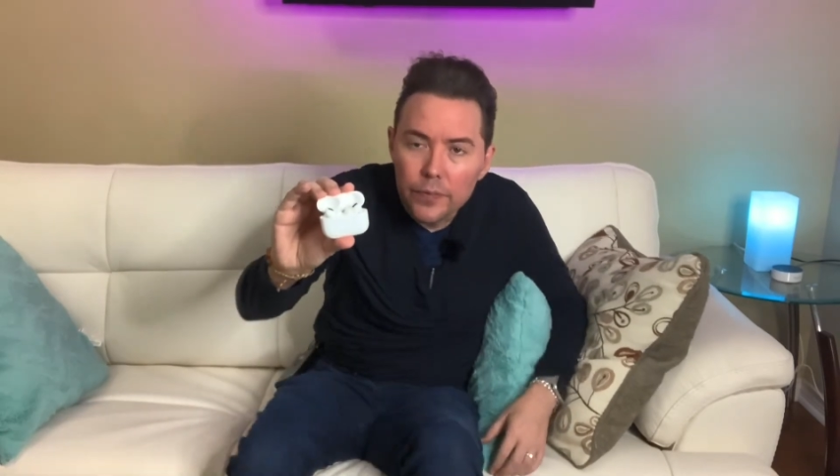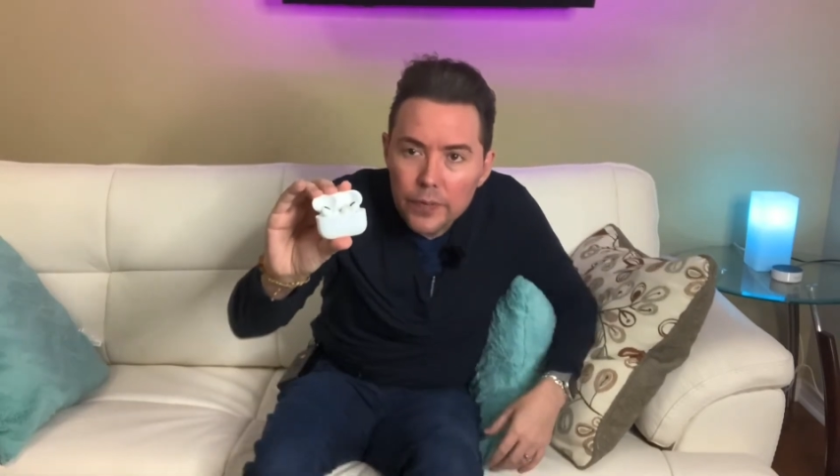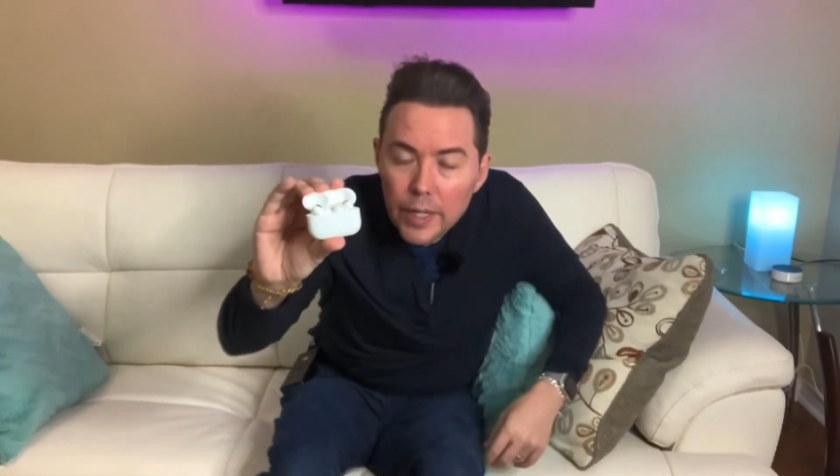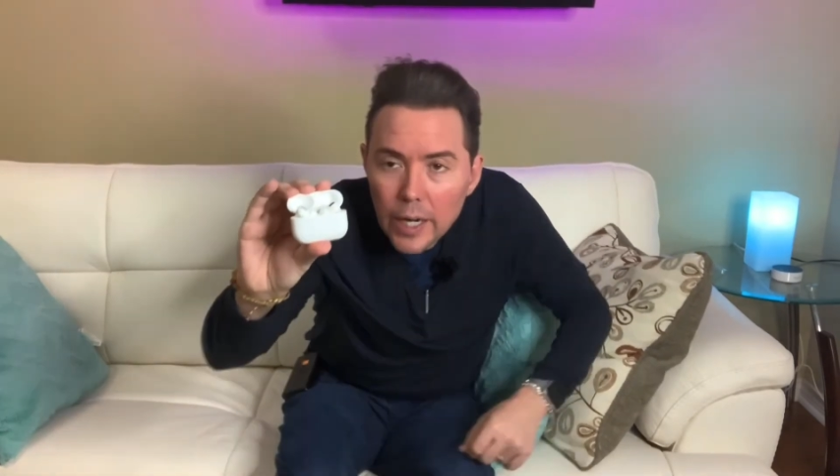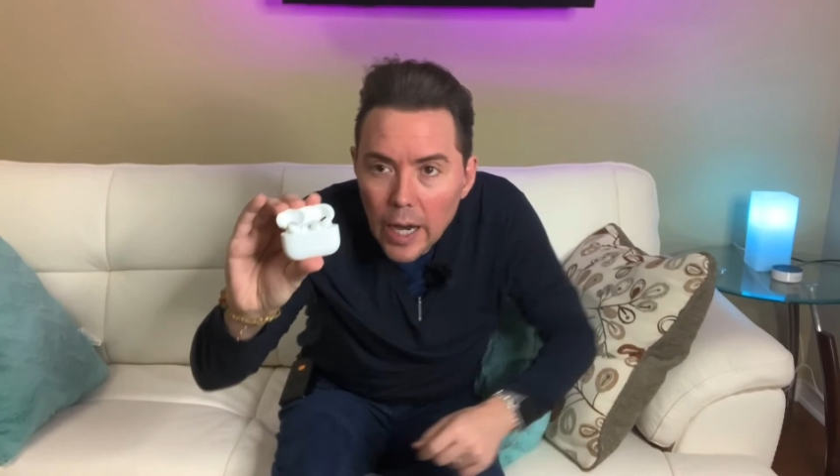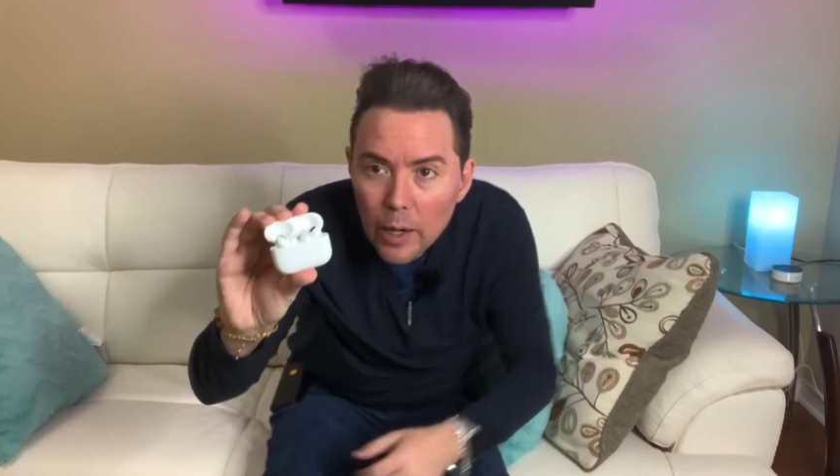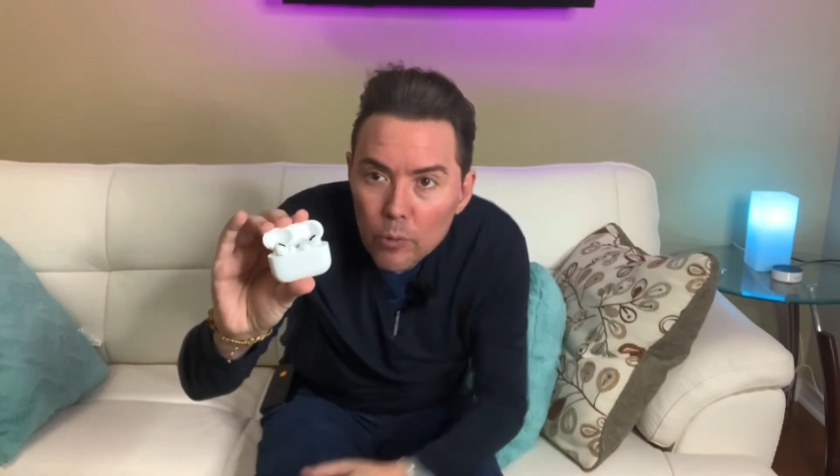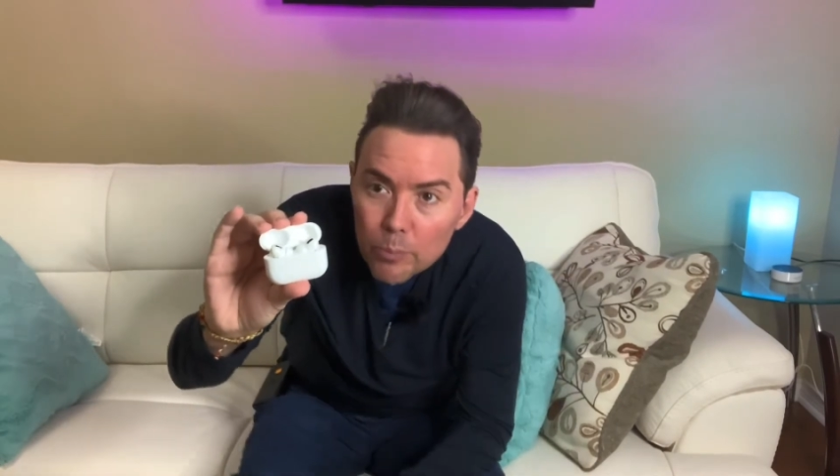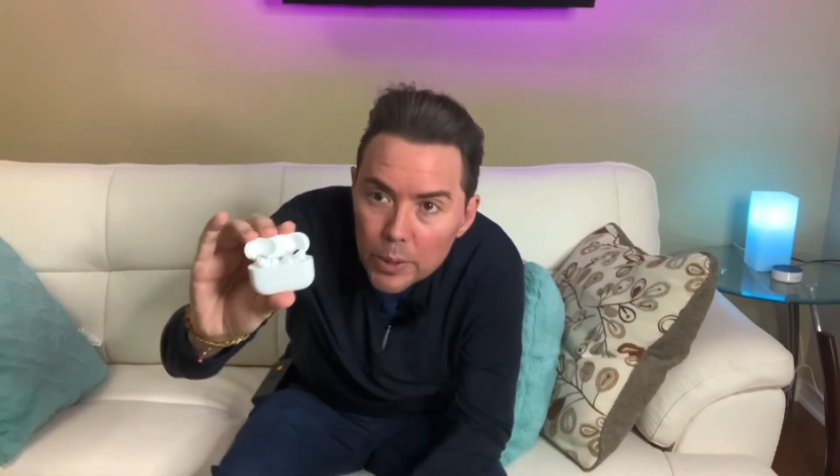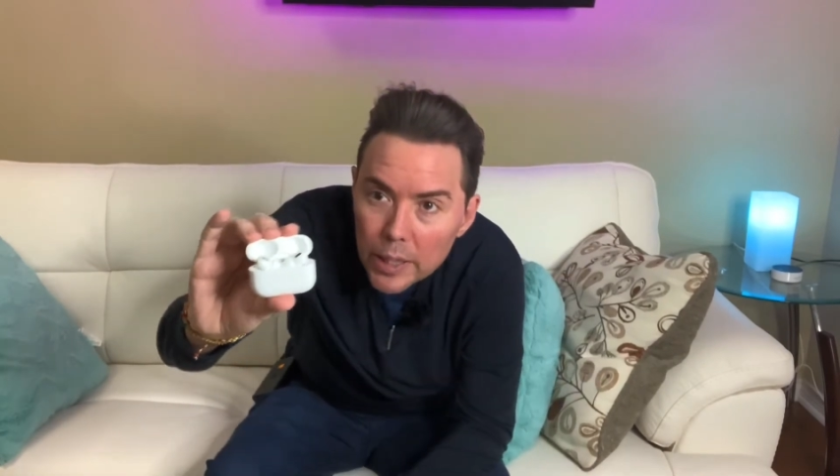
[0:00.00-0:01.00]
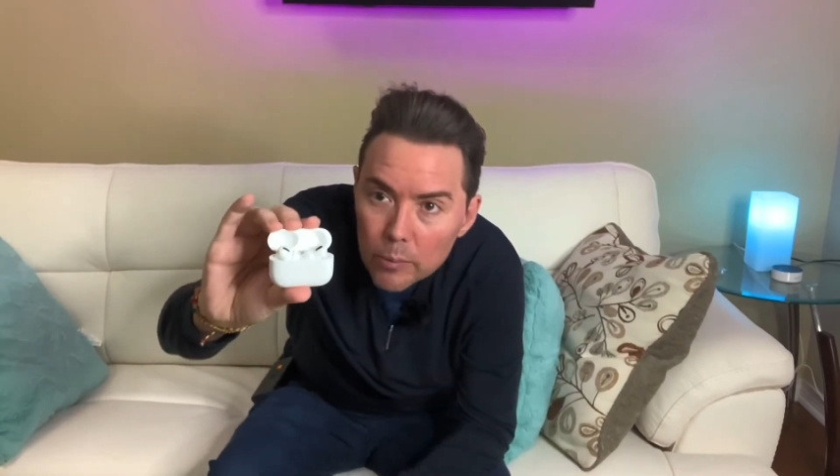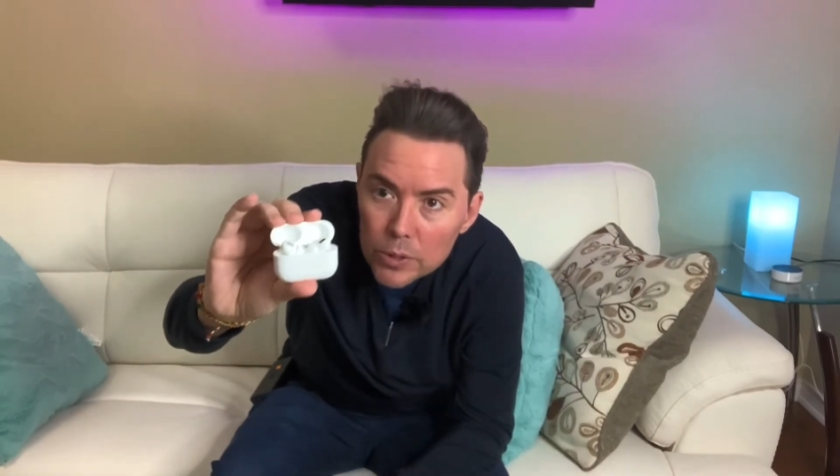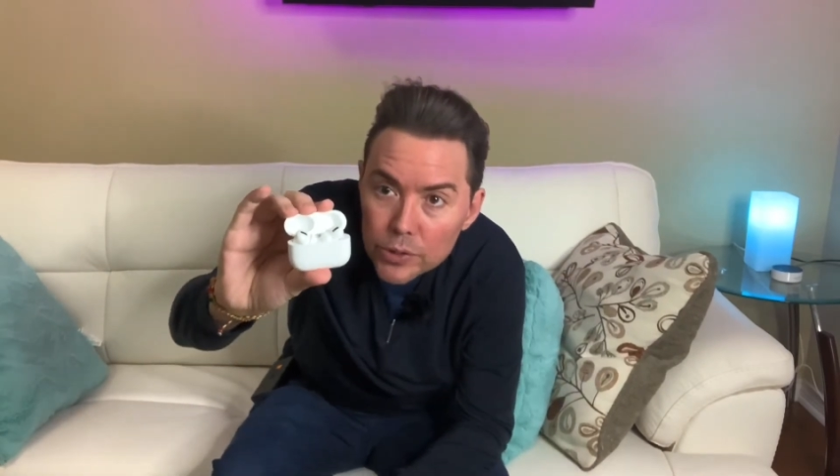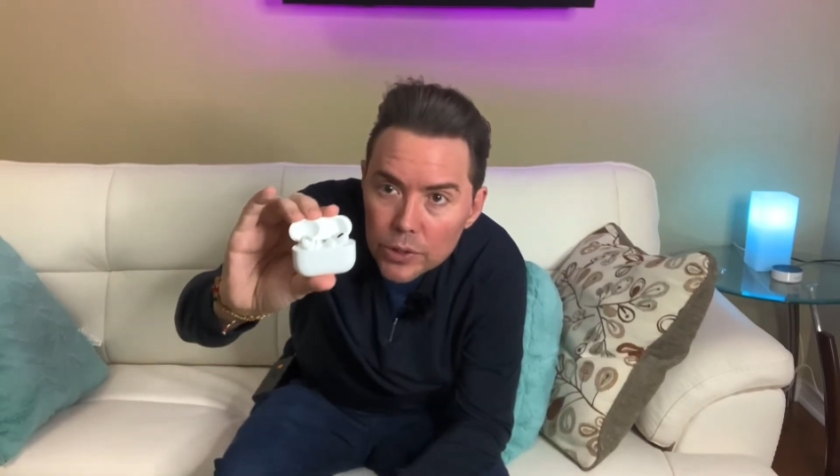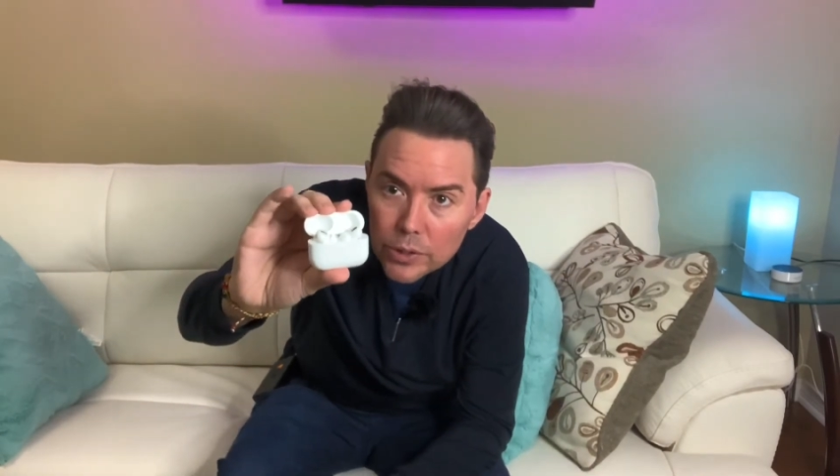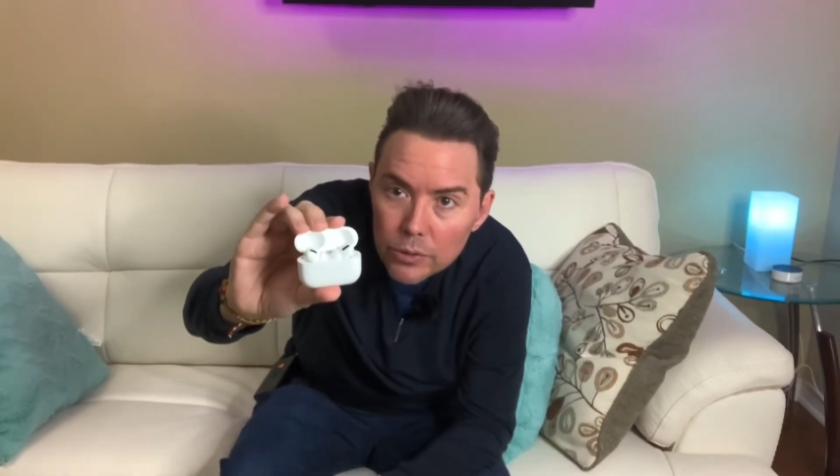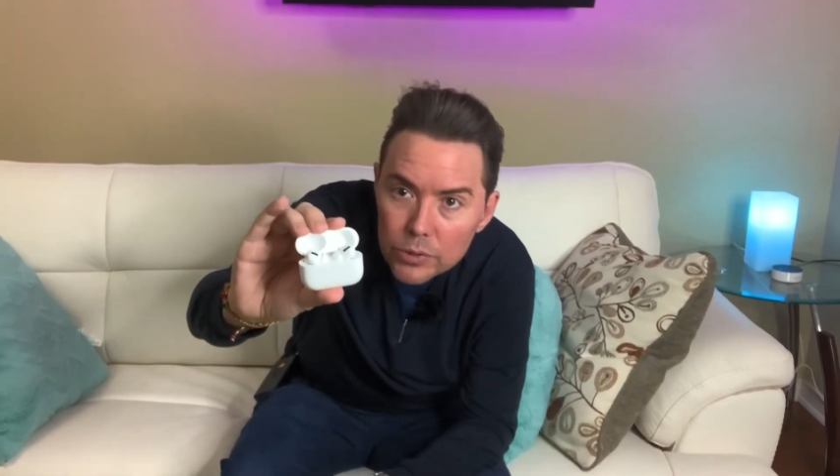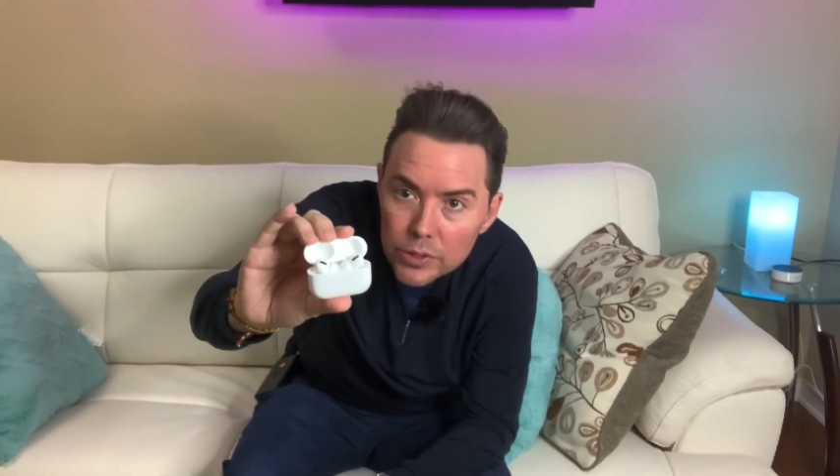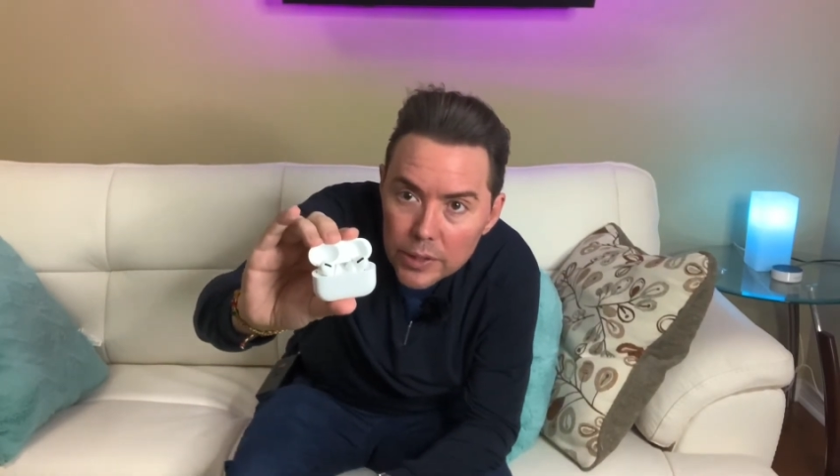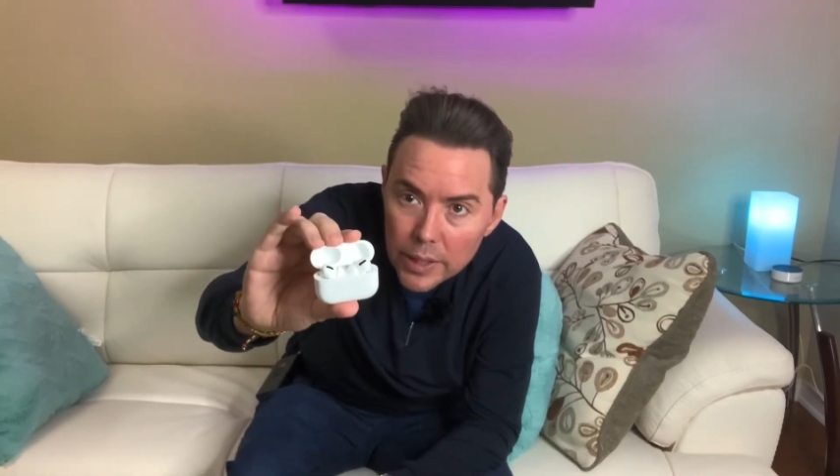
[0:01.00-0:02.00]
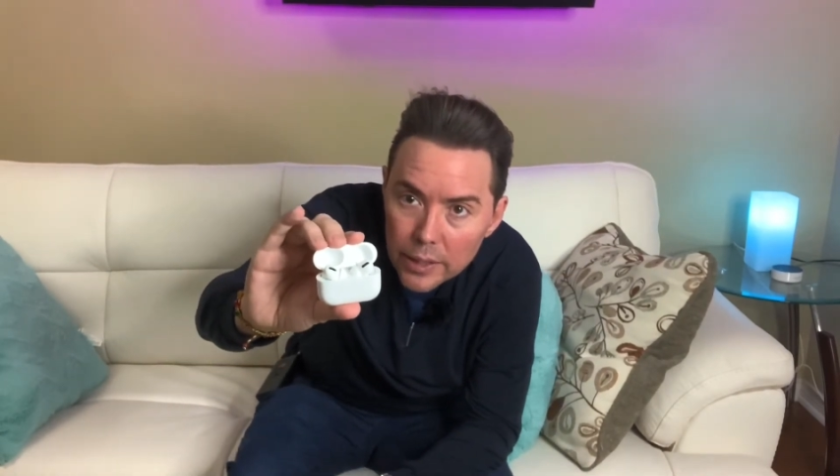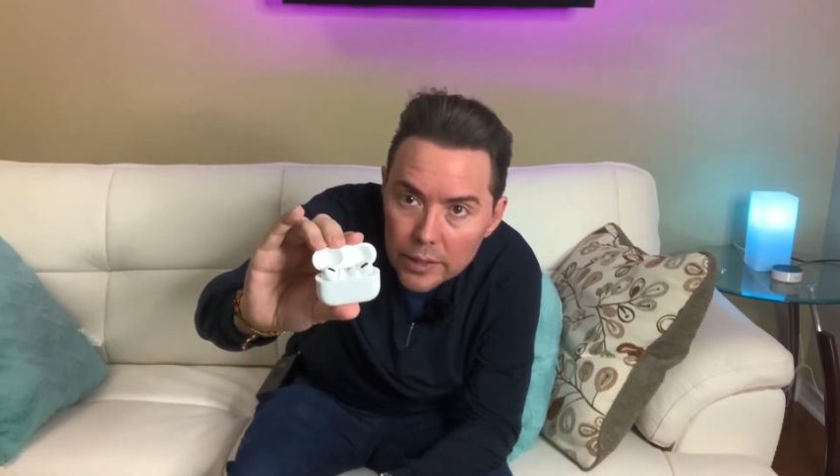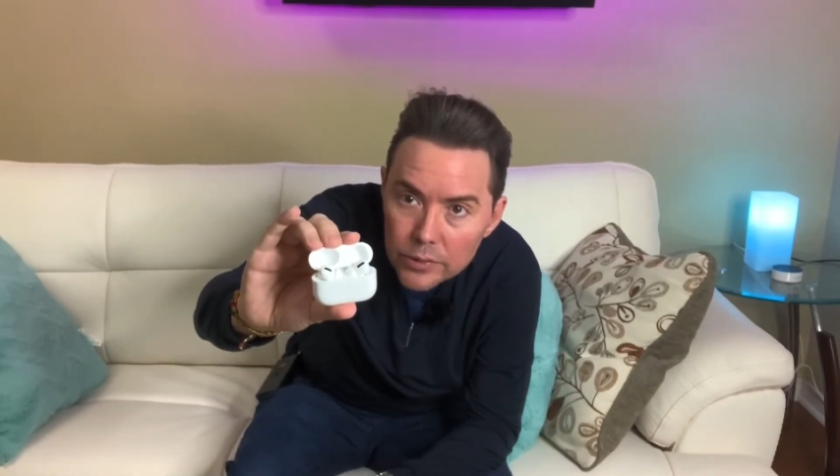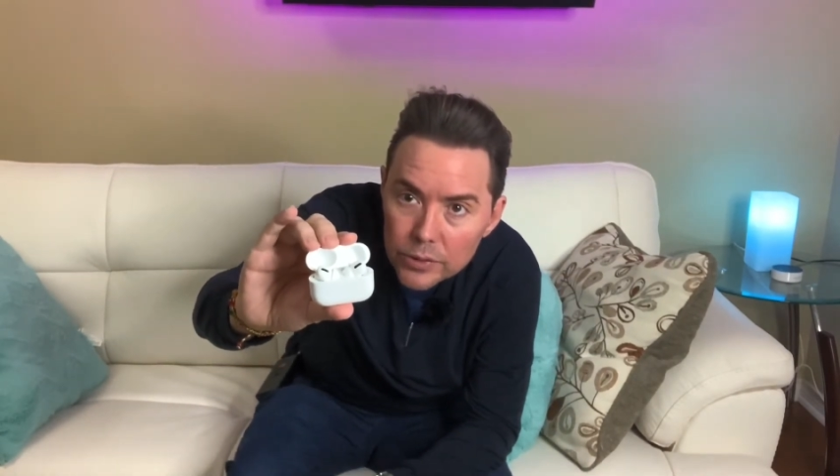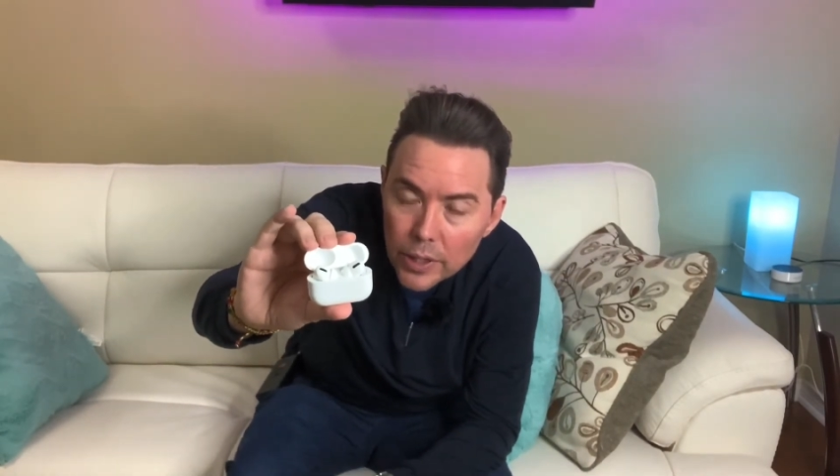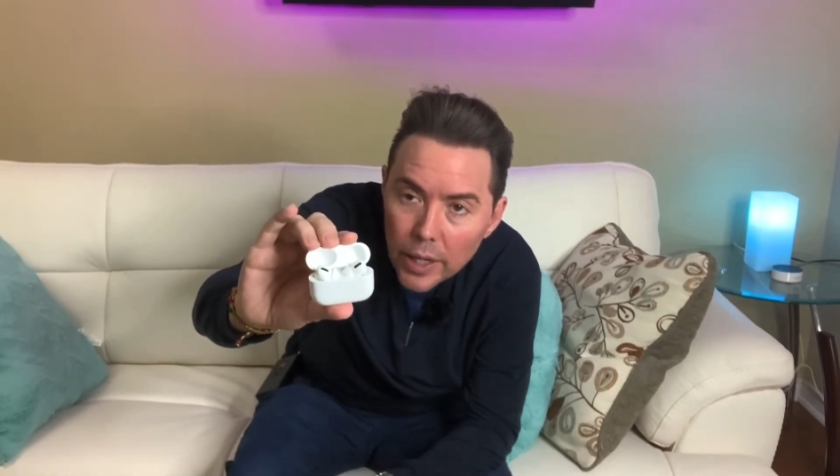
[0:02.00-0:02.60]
that I would be able to use these